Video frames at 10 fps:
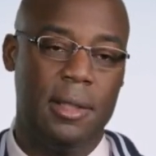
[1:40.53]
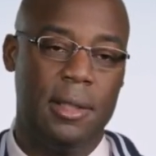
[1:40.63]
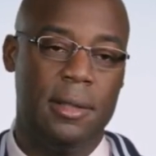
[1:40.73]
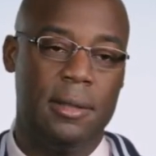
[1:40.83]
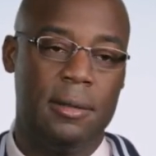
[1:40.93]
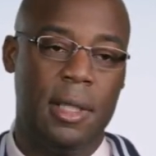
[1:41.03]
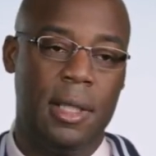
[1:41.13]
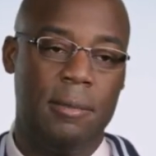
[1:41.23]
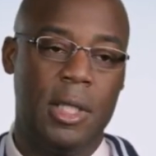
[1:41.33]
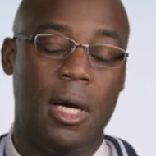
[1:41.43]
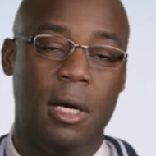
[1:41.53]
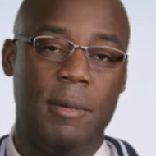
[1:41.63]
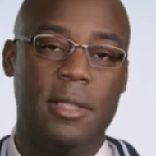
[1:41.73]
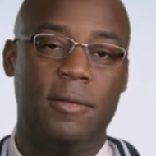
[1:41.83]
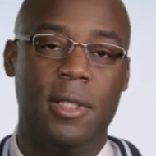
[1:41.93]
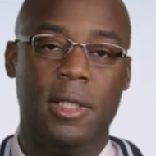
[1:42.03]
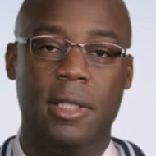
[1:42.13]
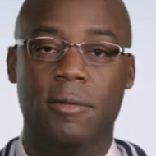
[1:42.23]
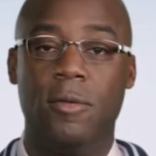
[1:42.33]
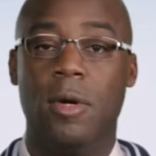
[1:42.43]
is um, the Army's
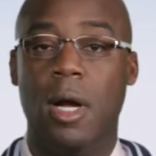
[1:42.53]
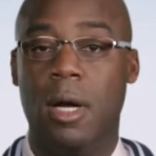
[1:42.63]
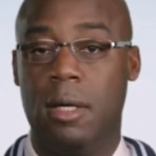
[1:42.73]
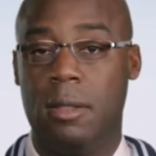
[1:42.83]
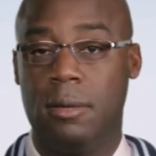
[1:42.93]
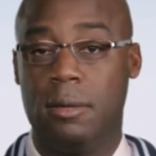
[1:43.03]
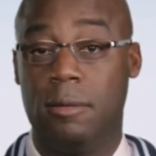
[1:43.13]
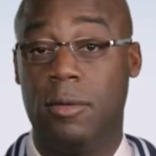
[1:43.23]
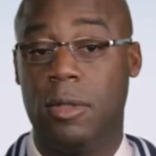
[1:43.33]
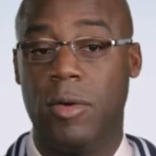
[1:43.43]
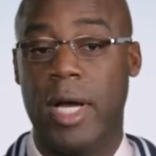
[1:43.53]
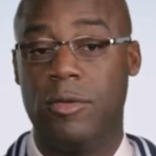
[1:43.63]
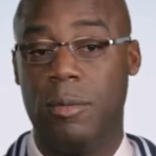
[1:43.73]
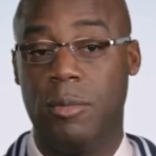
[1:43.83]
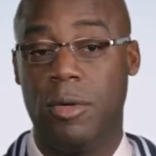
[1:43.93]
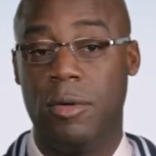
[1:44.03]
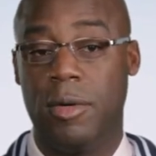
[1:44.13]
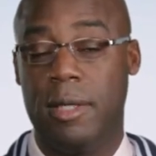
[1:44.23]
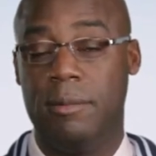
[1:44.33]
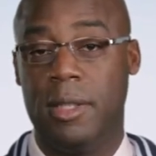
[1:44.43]
affiliate for our for a graduate
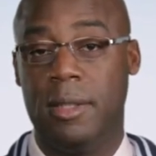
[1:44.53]
program.